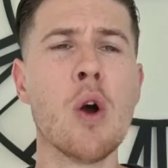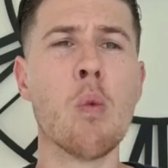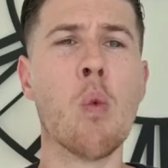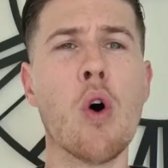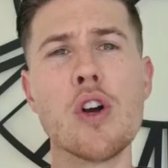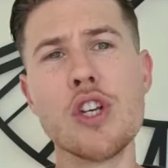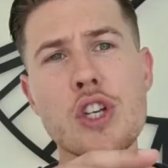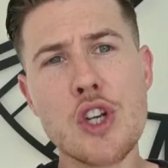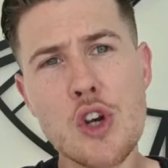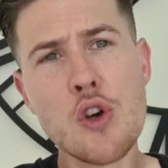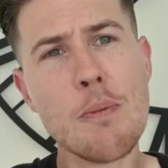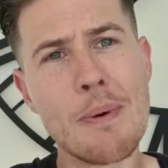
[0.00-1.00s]
what
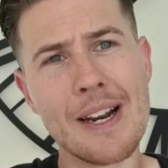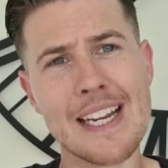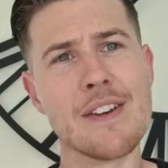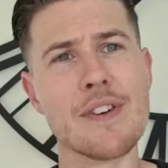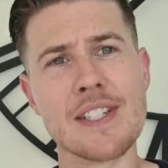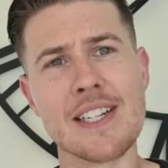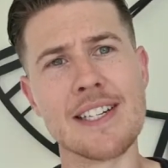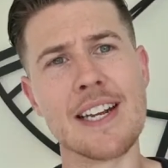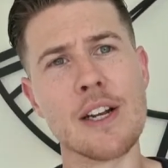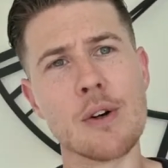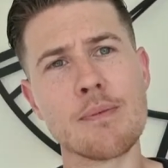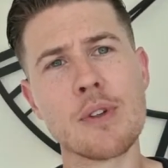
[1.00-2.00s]
you believe is a
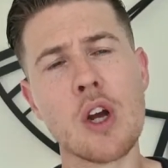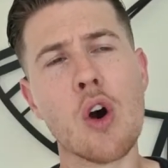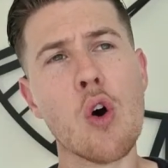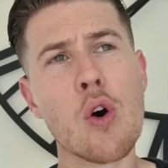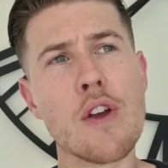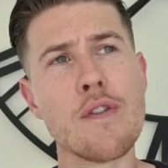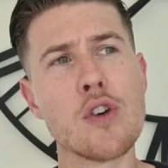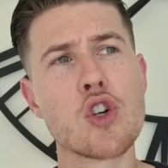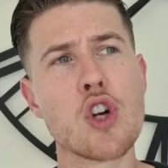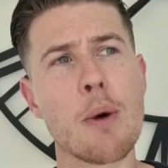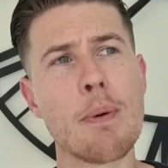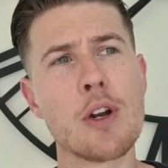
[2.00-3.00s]
deal, or if you're
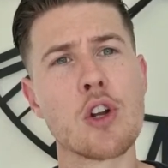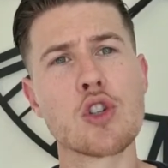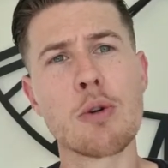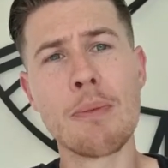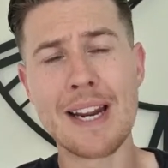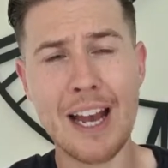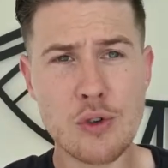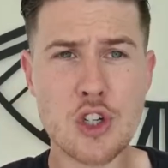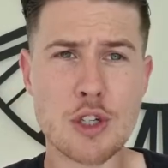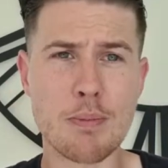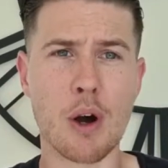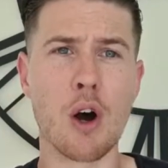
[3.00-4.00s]
shopping on somebody
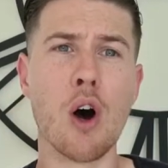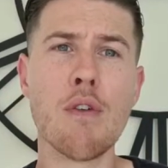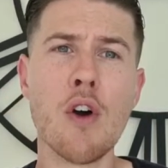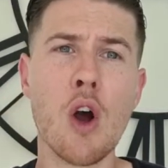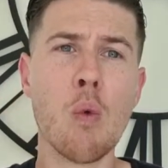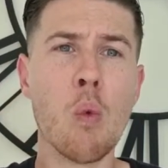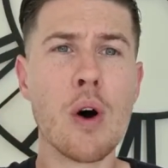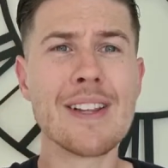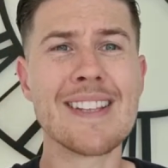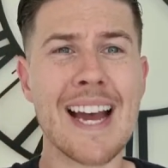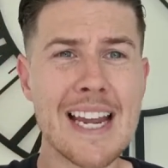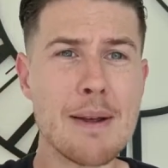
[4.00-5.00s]
else's behalf, what
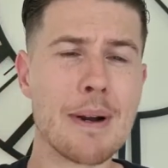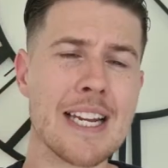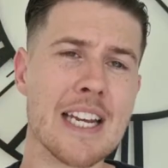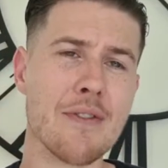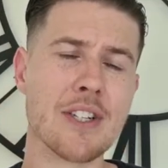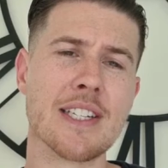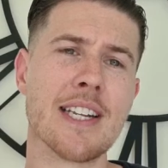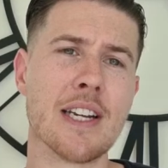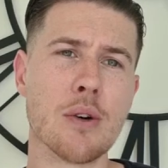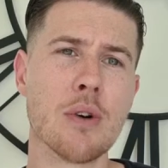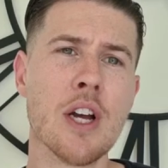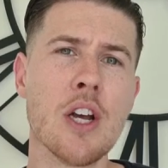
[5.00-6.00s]
they believe is a
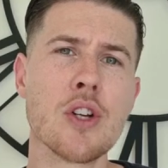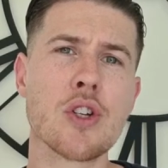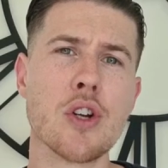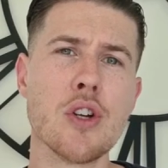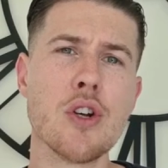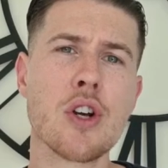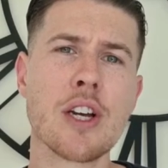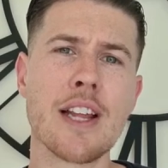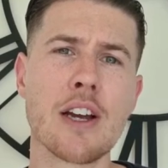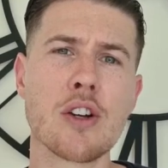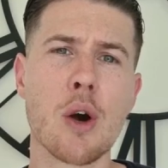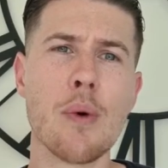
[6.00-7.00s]
deal. So you can
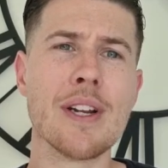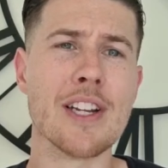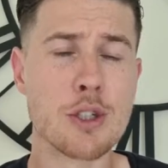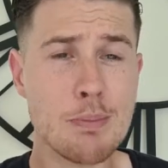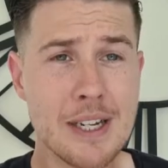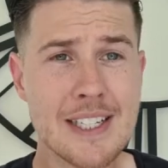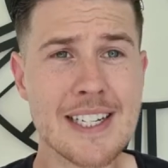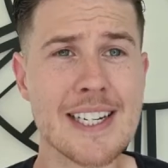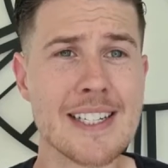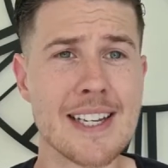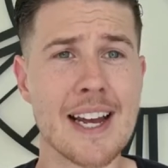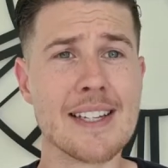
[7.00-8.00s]
then go in and speak to the
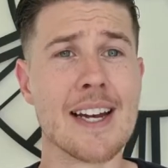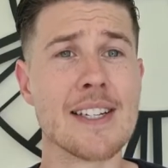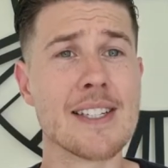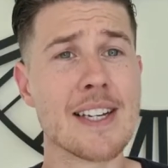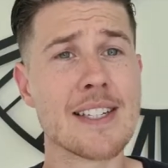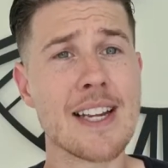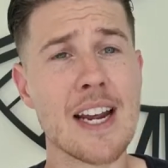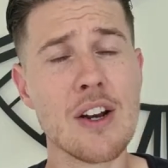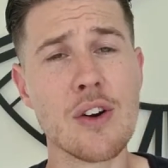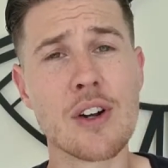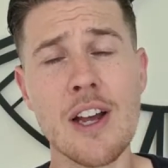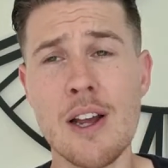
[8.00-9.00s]
estate agent and say,
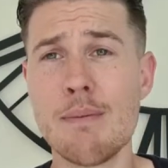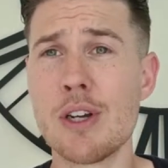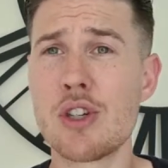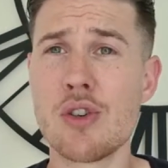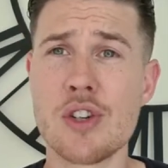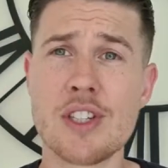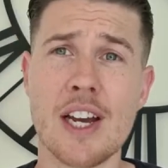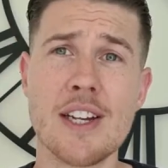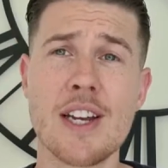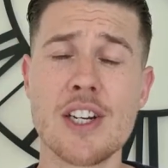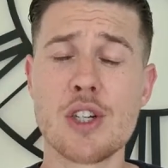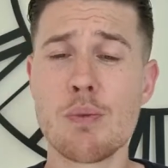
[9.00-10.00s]
look, Mr. Estate
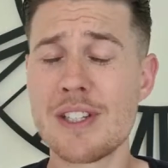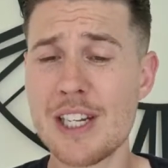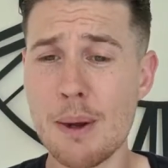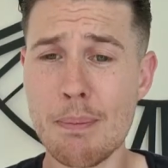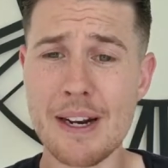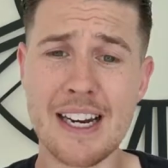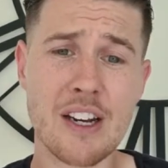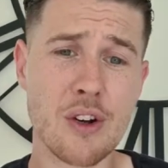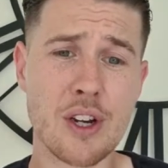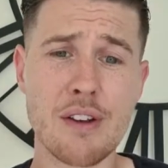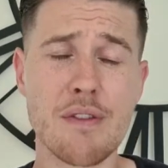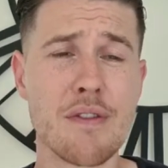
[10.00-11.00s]
Agent, we're typically
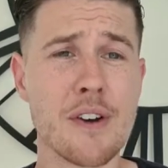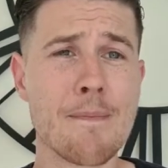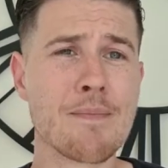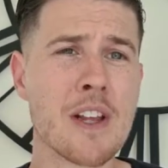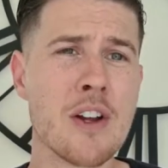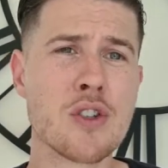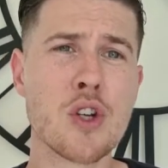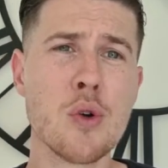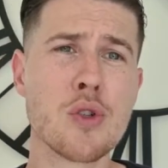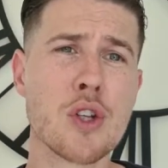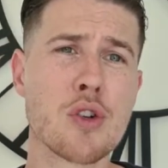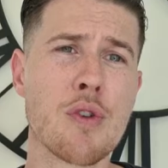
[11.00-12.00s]
looking for 2
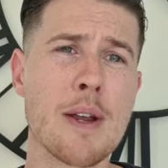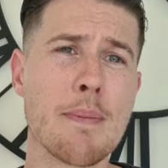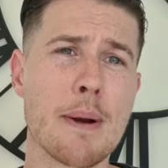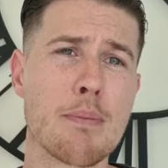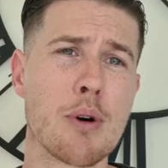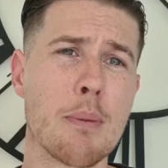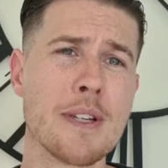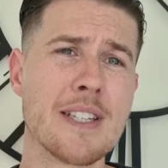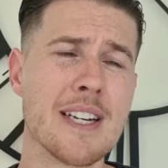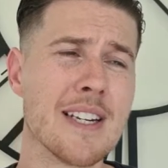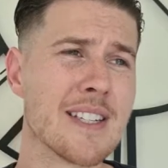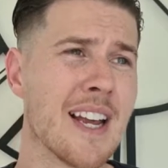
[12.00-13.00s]
to 3 bed
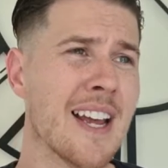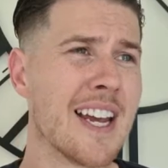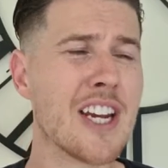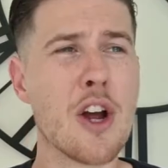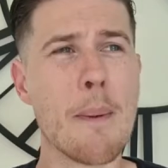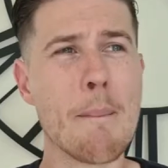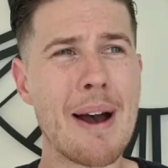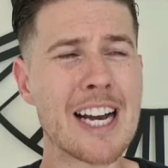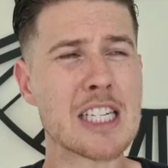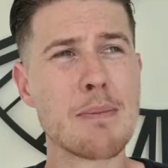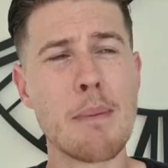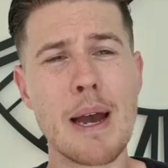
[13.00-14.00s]
properties, you know,
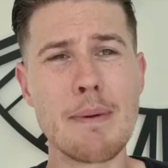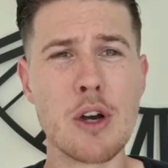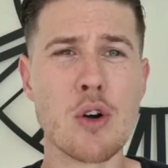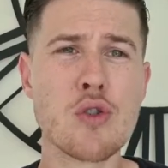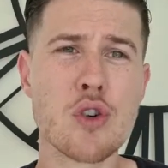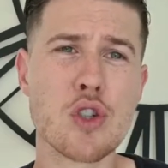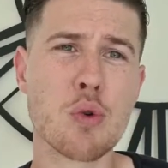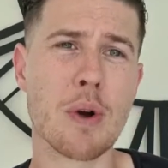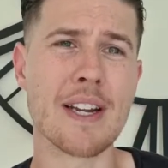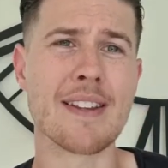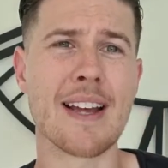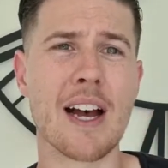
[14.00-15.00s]
maximum maybe
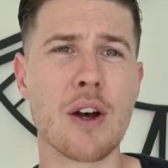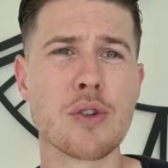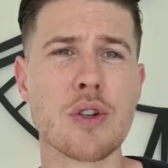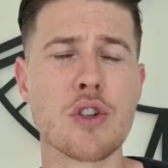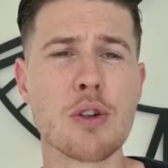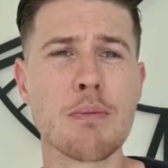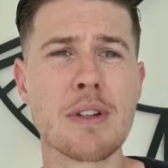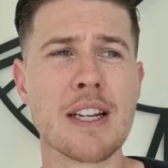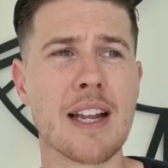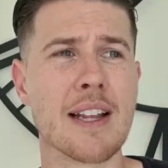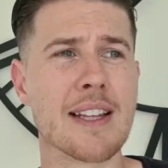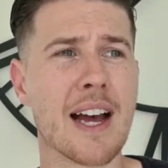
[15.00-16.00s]
120,000, something
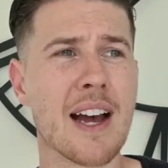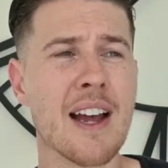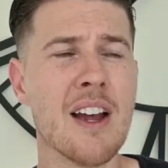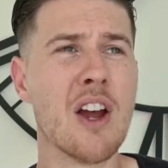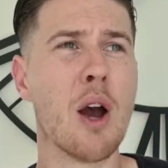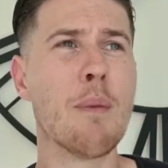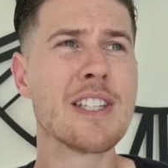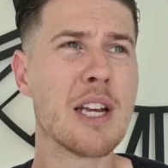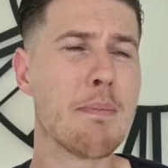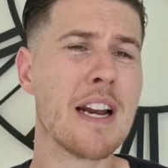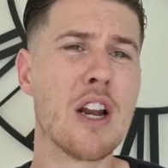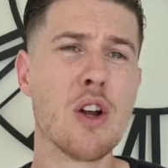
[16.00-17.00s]
like that. And we
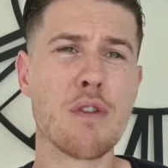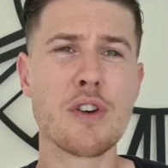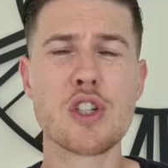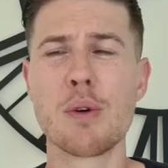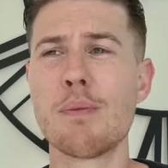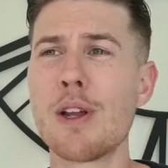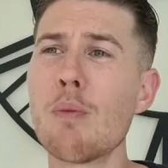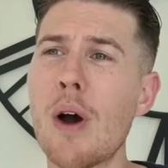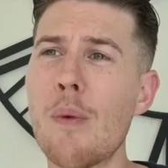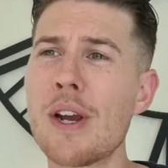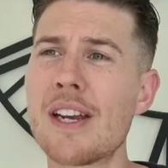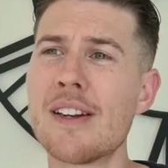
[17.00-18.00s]
typically look for something where
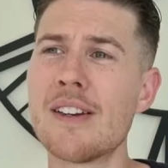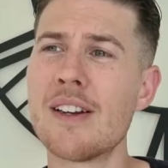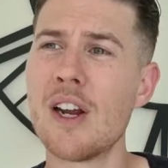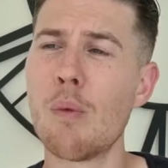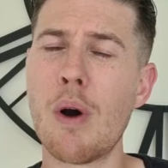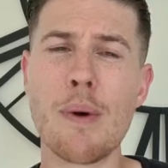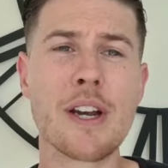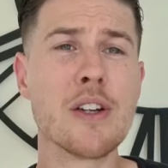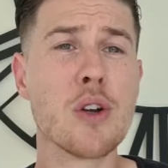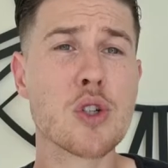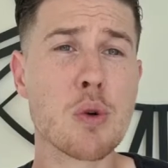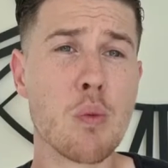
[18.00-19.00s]
we can
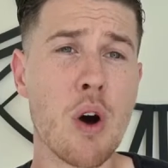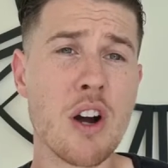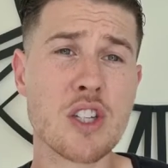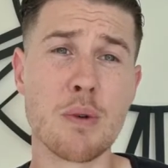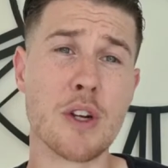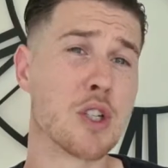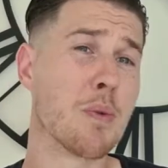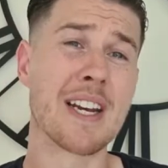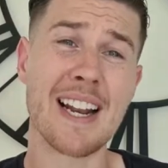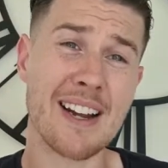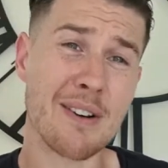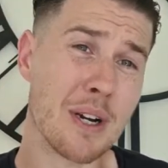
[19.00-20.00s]
do some work to it, so we
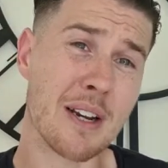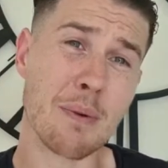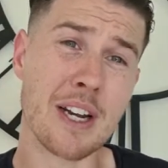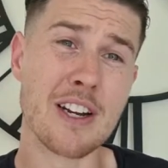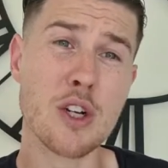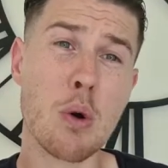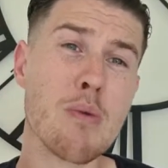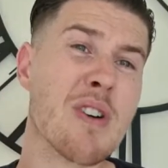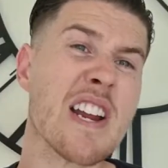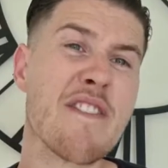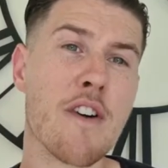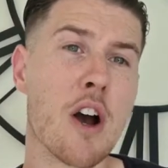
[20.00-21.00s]
can do a
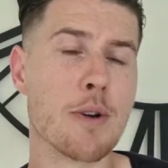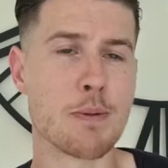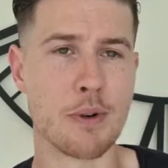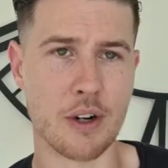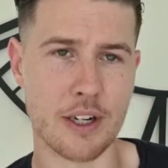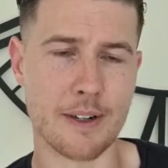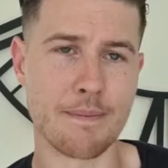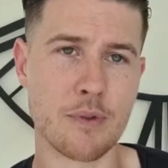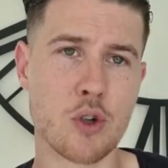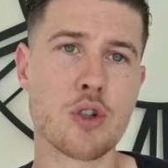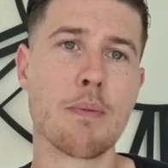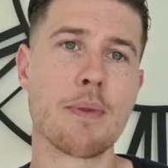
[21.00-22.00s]
refurbishment on it or
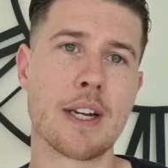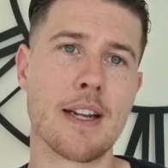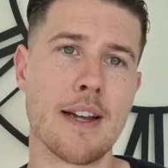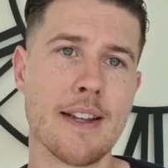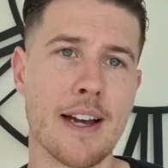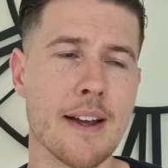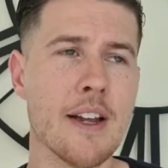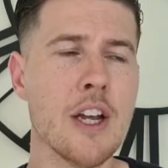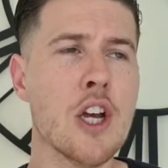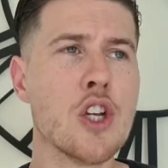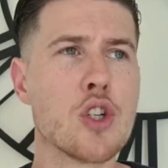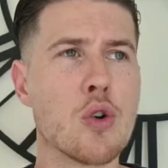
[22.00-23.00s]
something like that.
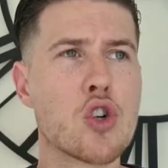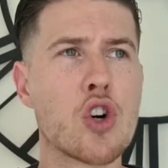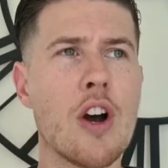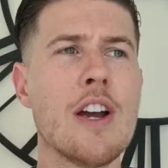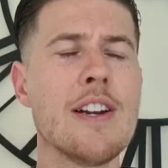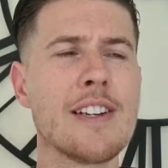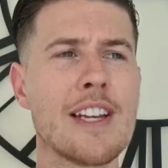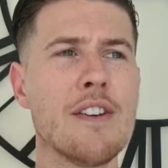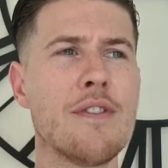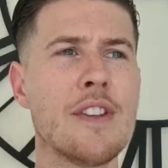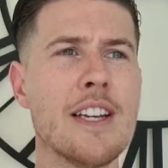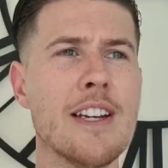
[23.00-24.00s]
So try and
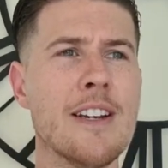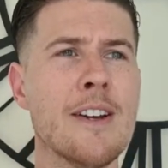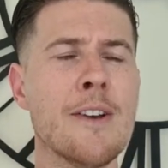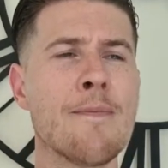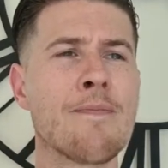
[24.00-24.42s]
give the